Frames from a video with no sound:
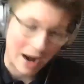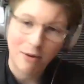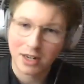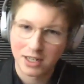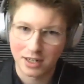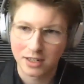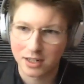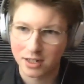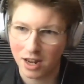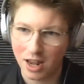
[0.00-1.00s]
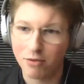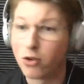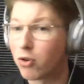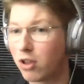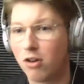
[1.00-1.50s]
it is if
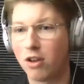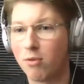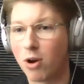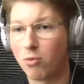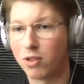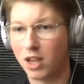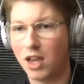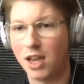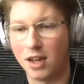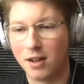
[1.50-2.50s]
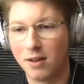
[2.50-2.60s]
you're the only one with the key.